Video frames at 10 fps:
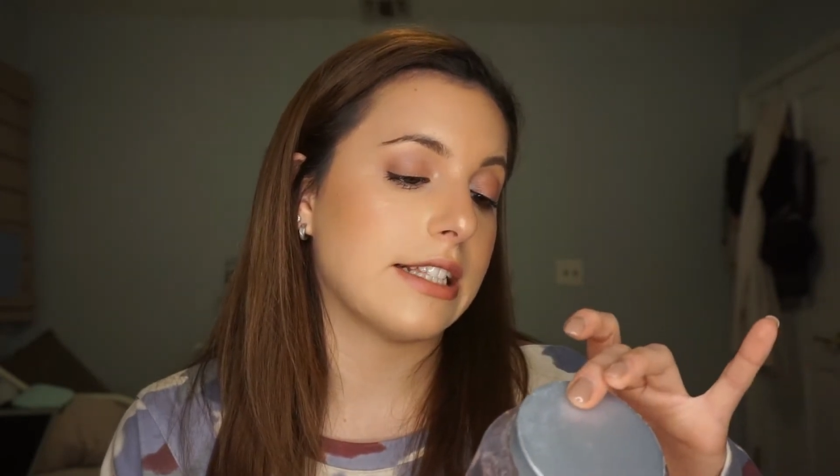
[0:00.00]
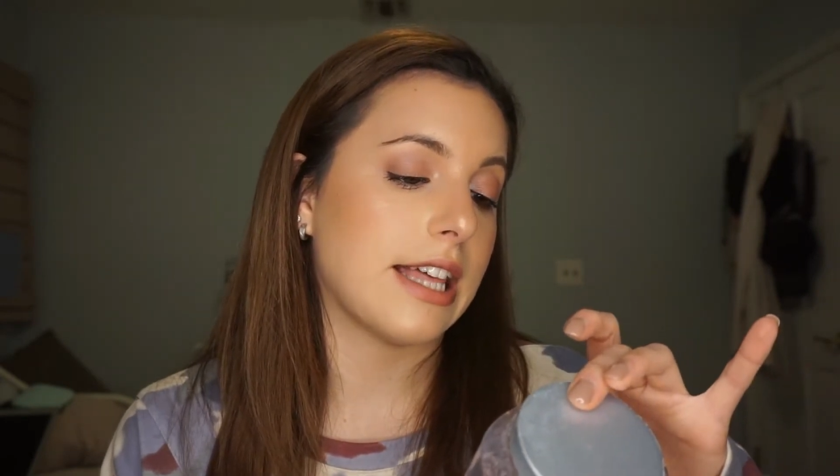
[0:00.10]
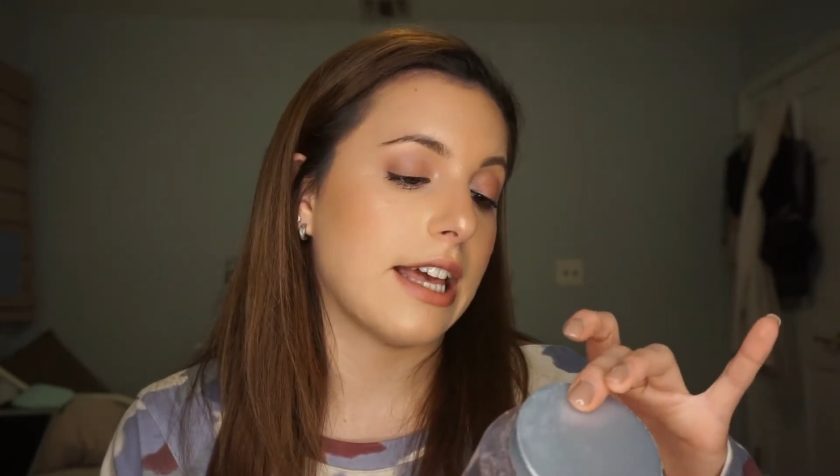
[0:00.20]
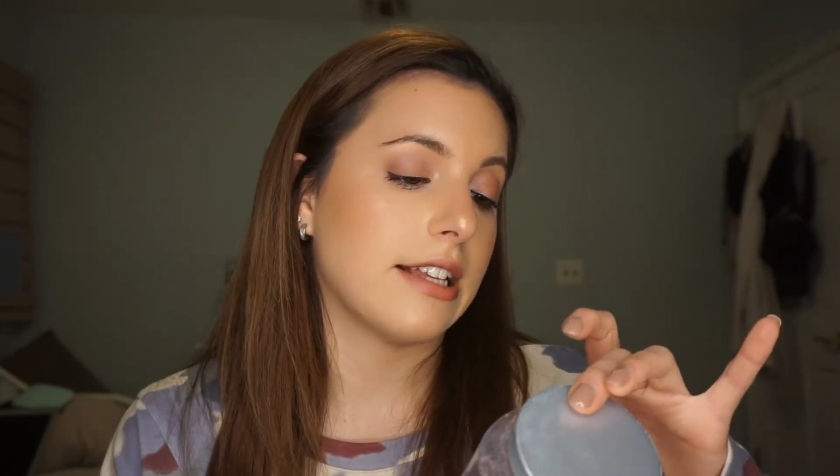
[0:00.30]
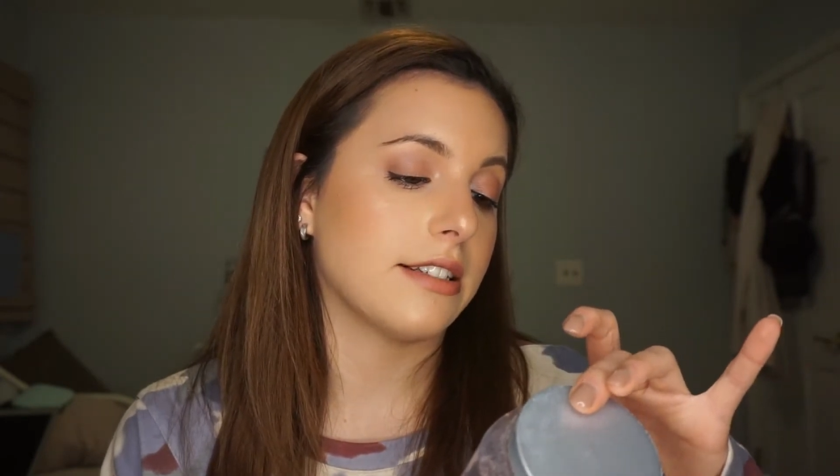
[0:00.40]

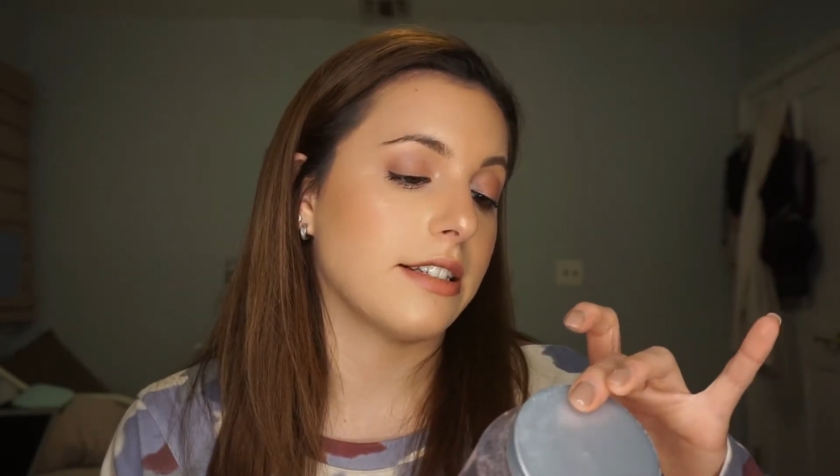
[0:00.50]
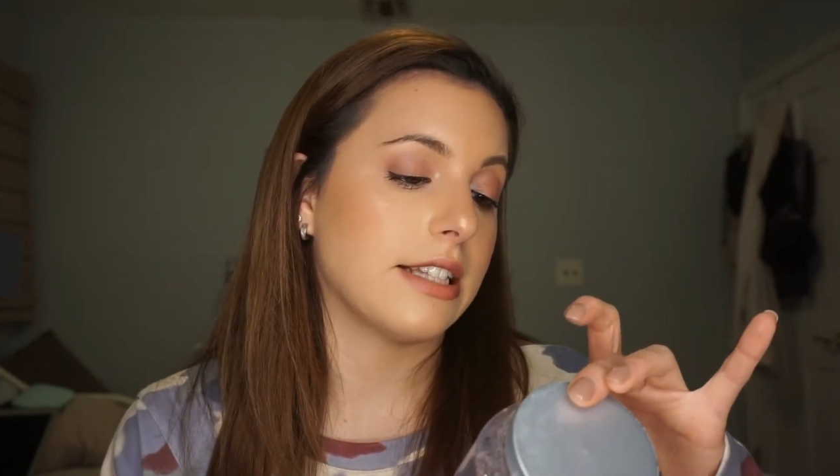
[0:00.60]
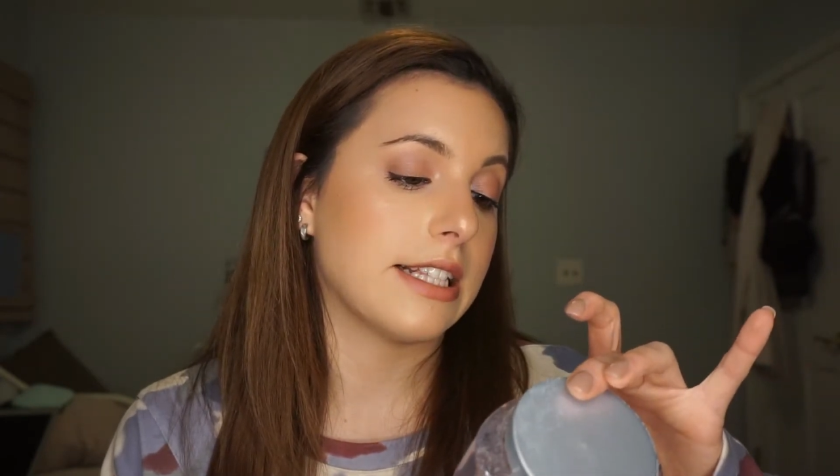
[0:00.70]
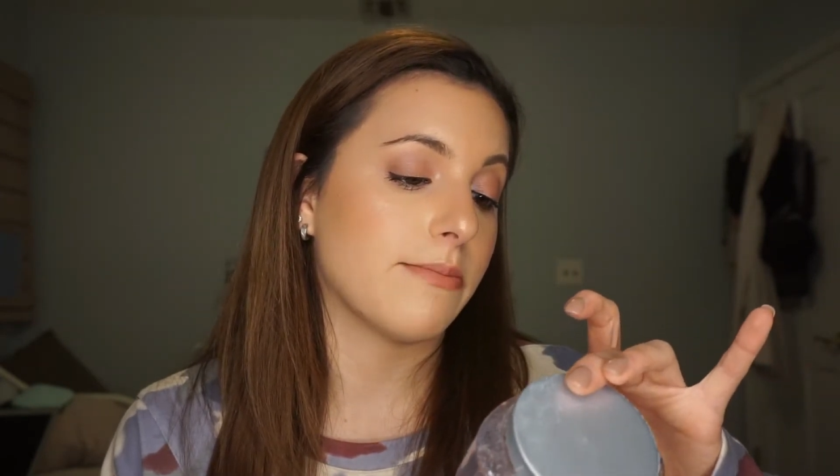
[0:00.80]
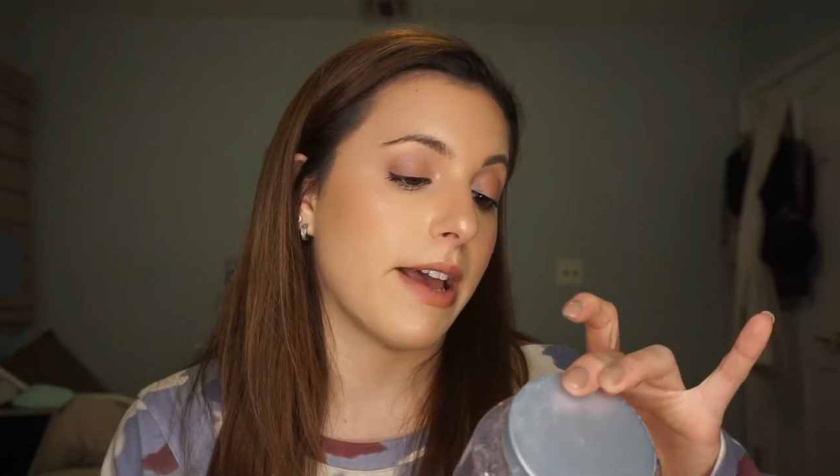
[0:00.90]
then
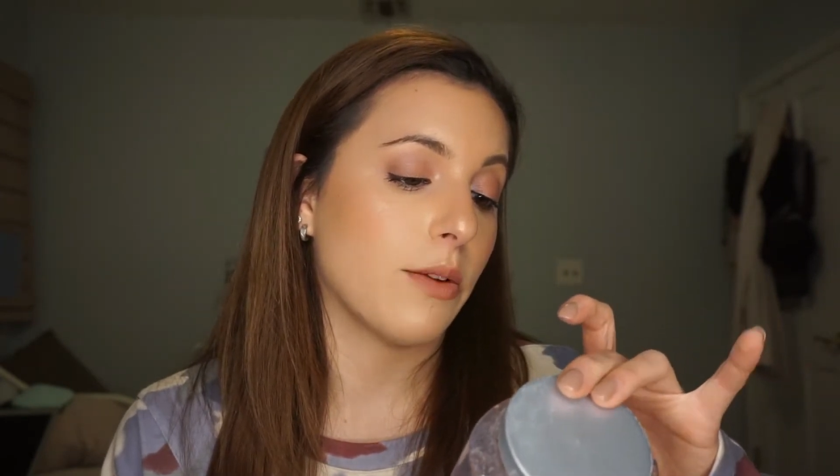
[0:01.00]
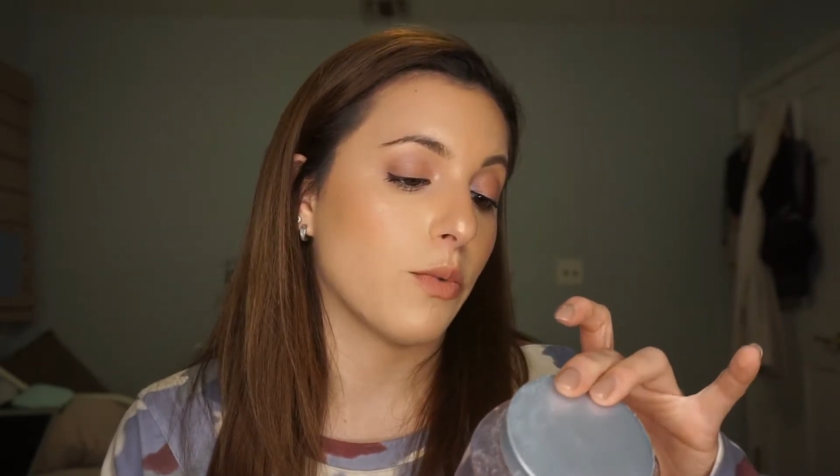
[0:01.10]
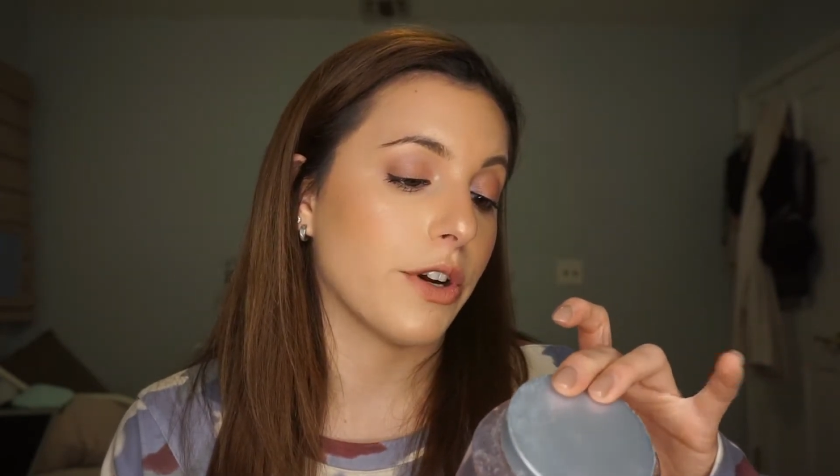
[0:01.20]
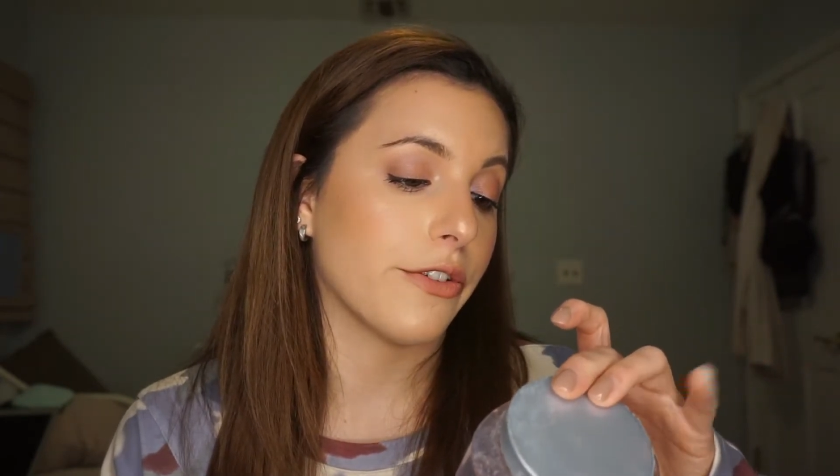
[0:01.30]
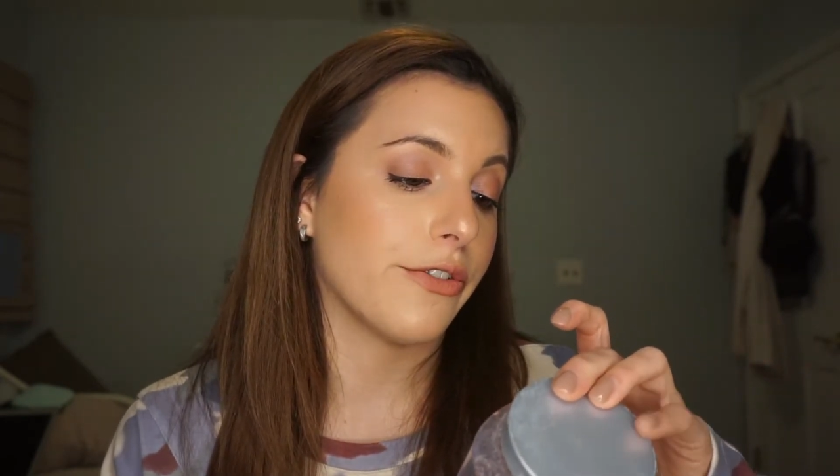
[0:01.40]
this might
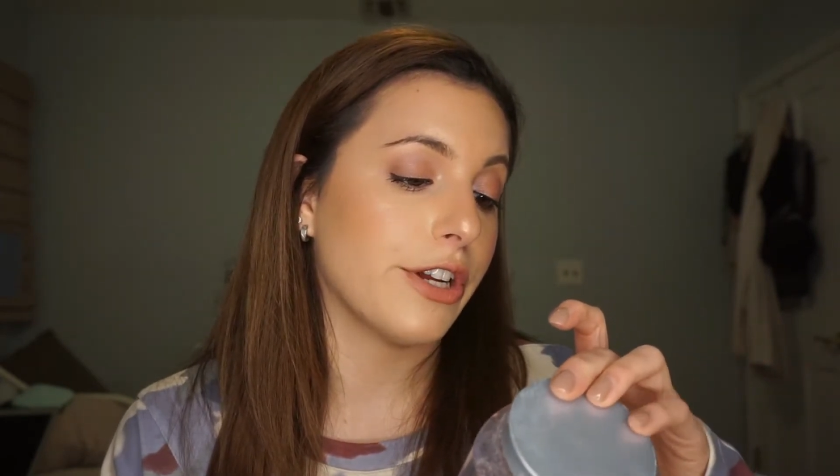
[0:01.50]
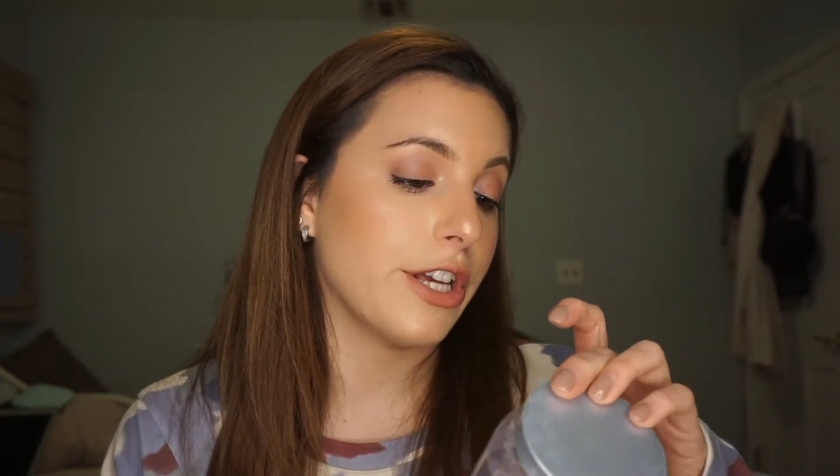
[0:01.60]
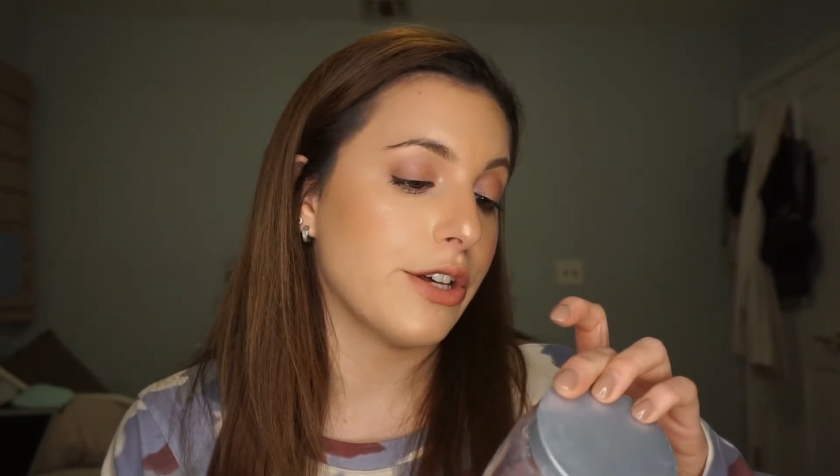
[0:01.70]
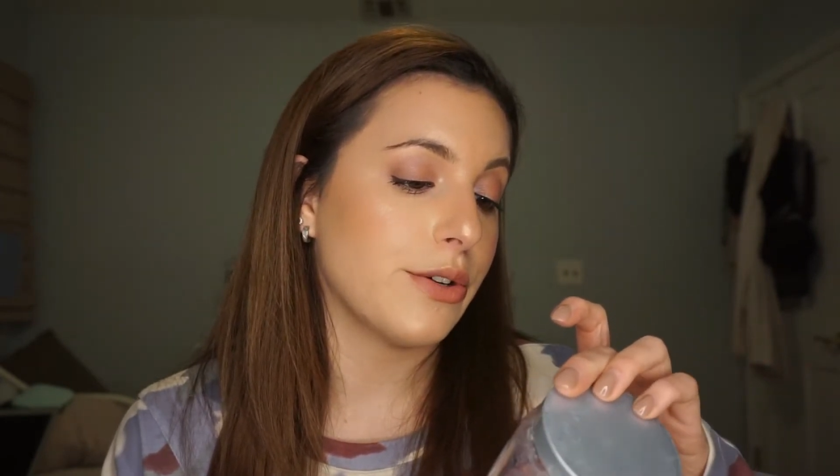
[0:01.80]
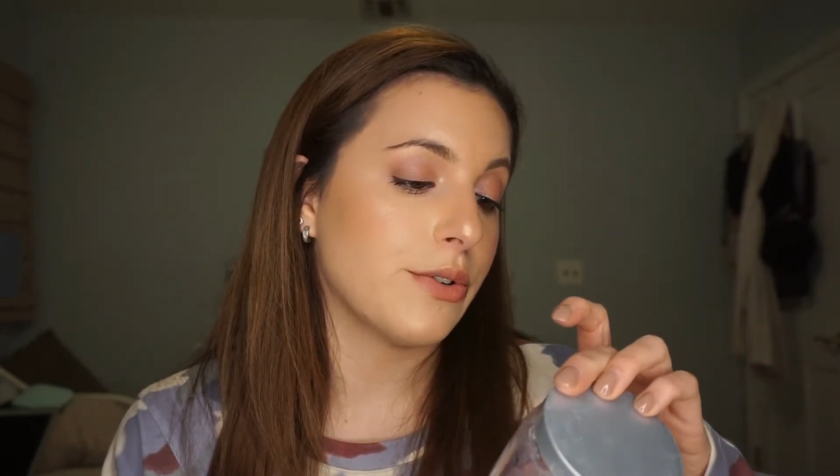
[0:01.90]
work for
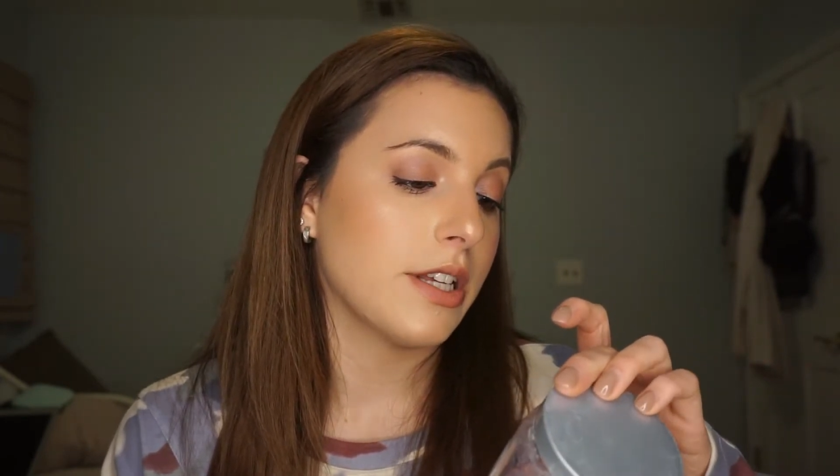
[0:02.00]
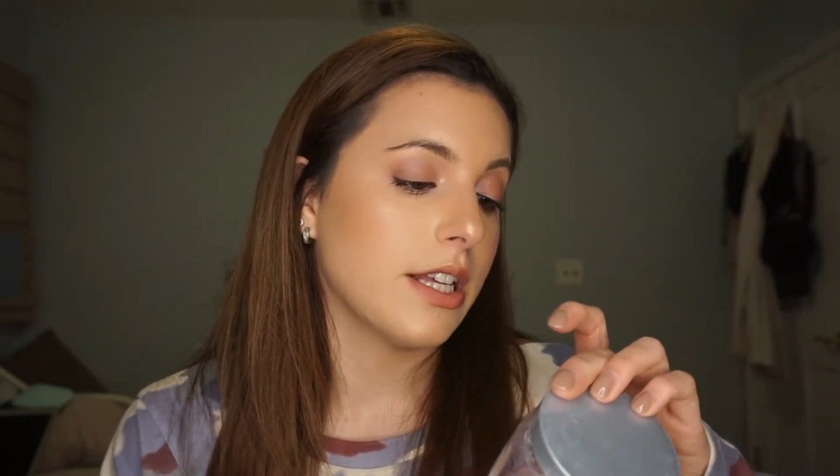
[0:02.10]
you.